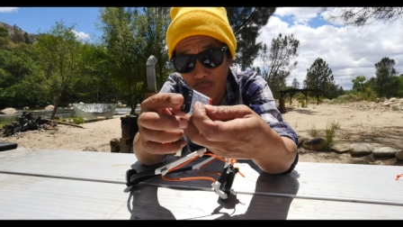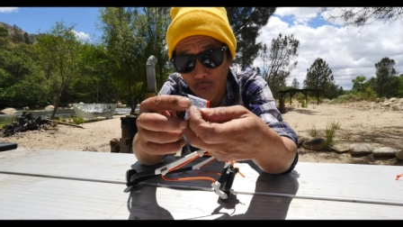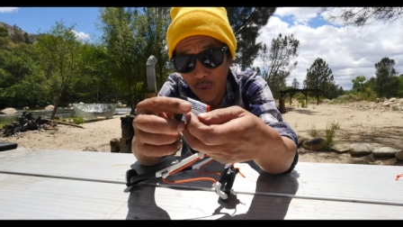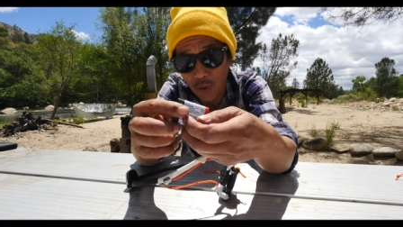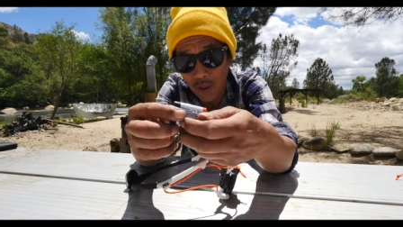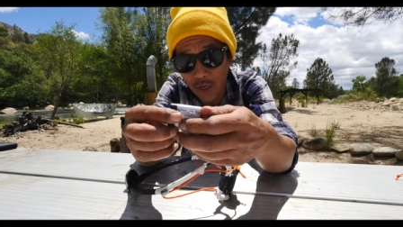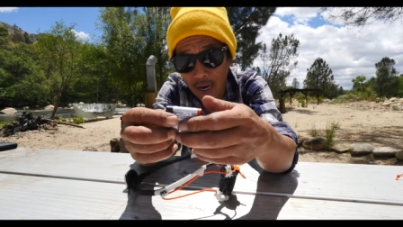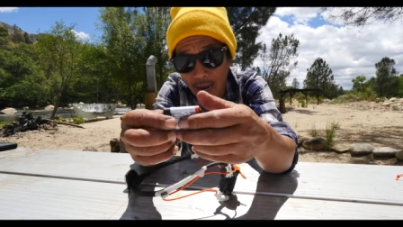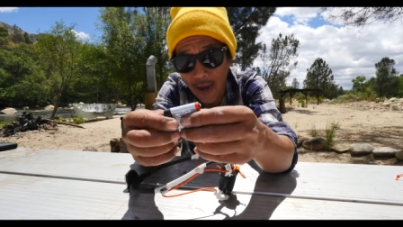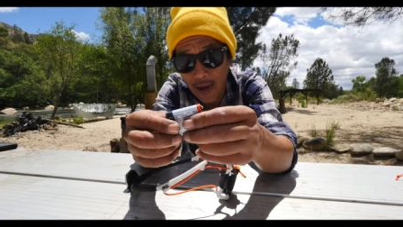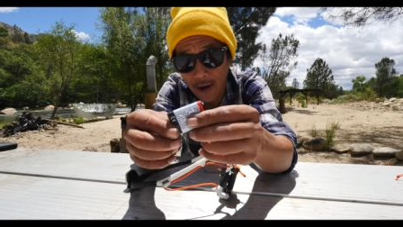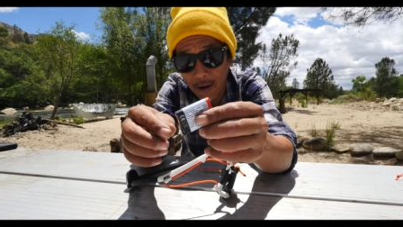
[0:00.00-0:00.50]

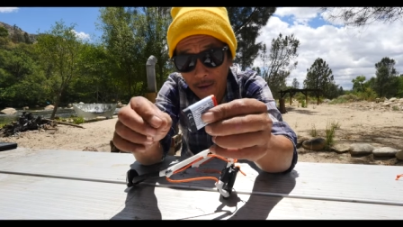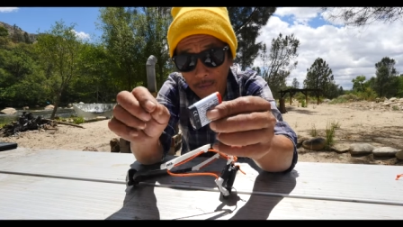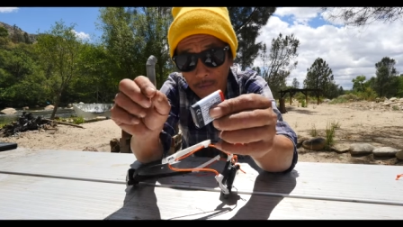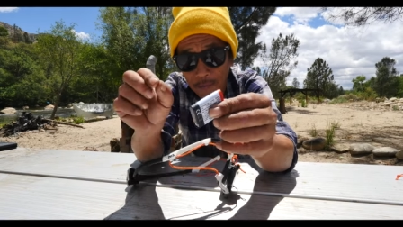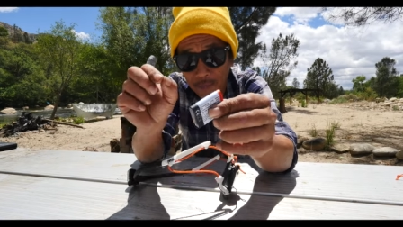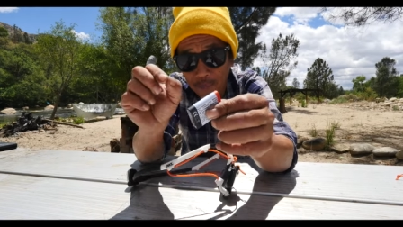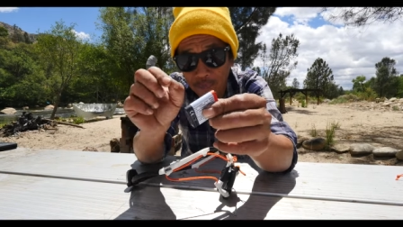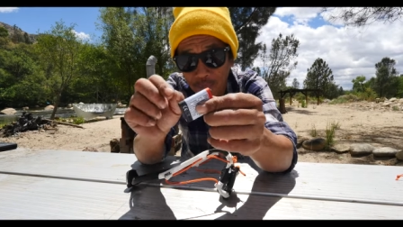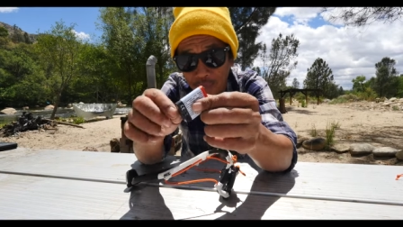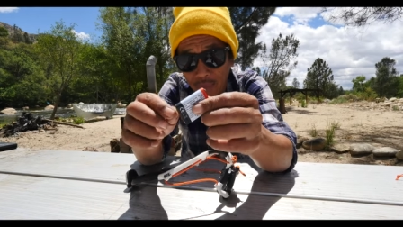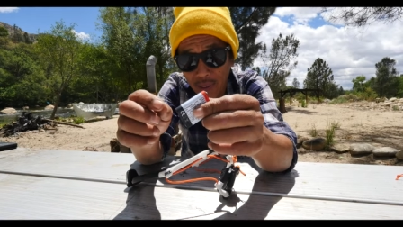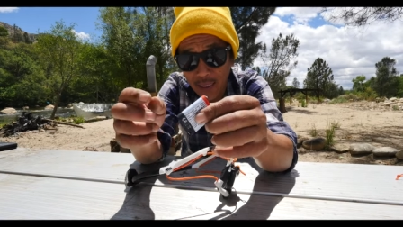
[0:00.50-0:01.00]
pull it out
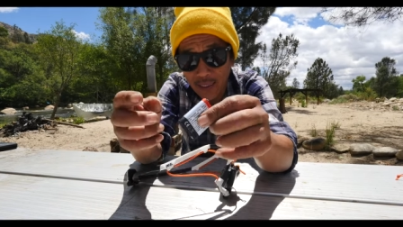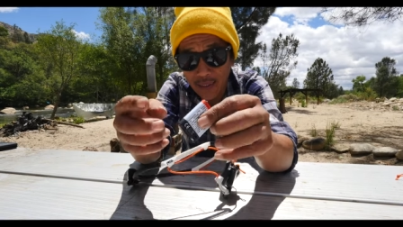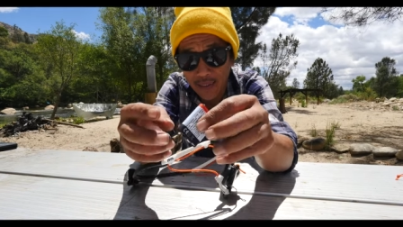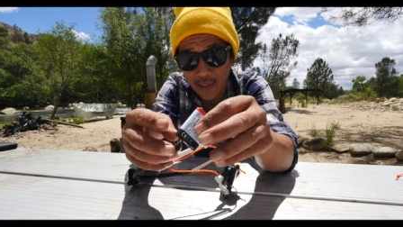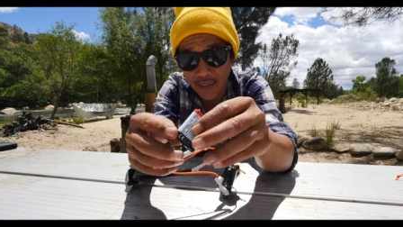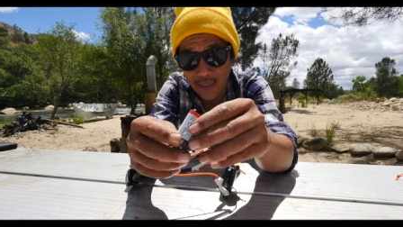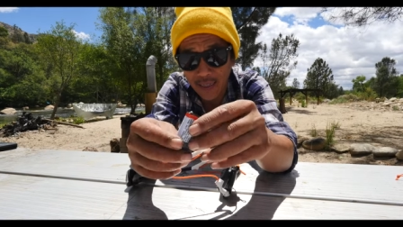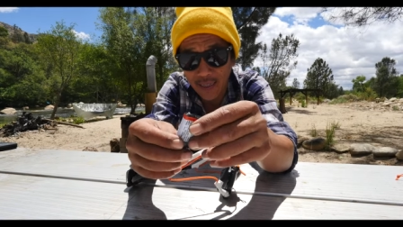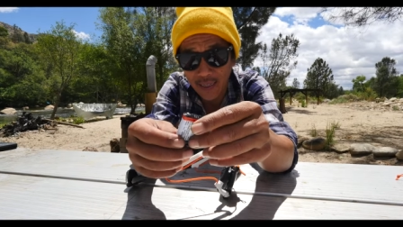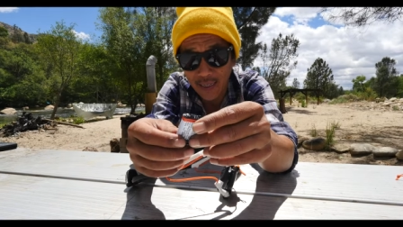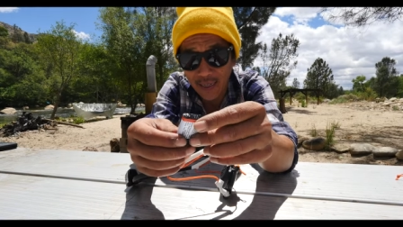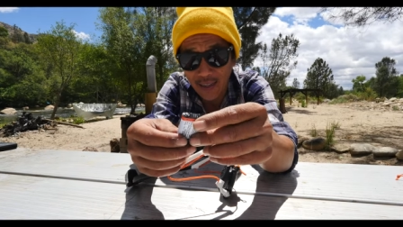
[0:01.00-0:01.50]

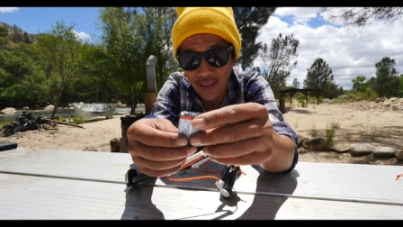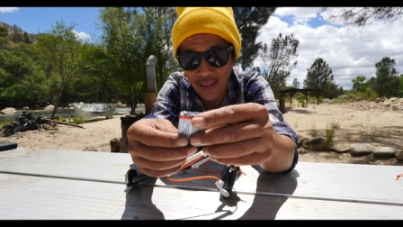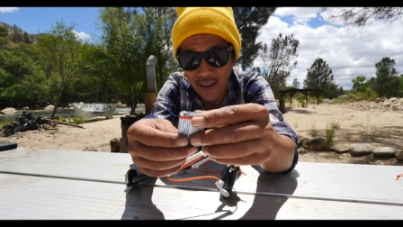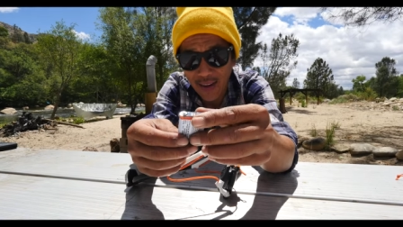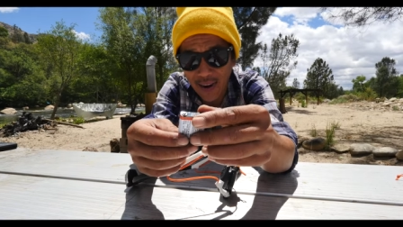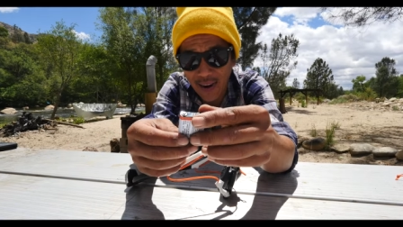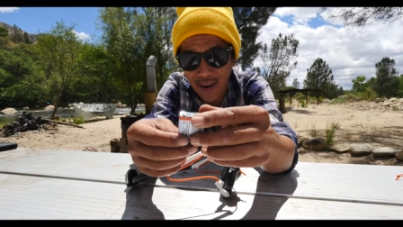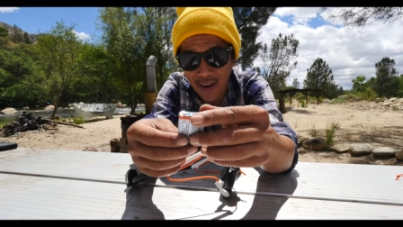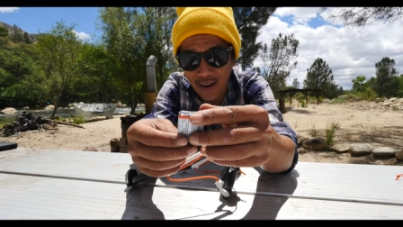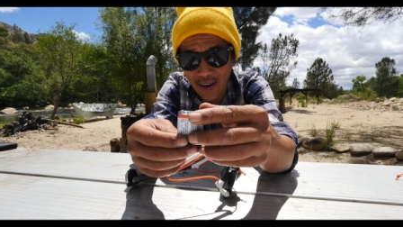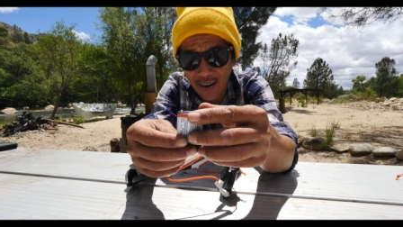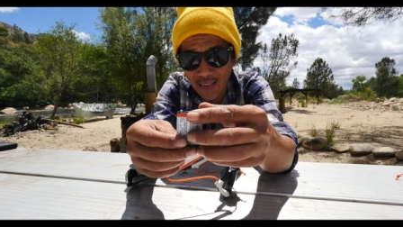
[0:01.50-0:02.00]
stick it in
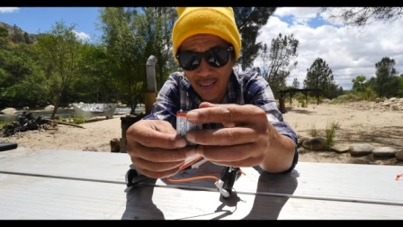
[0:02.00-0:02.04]
there.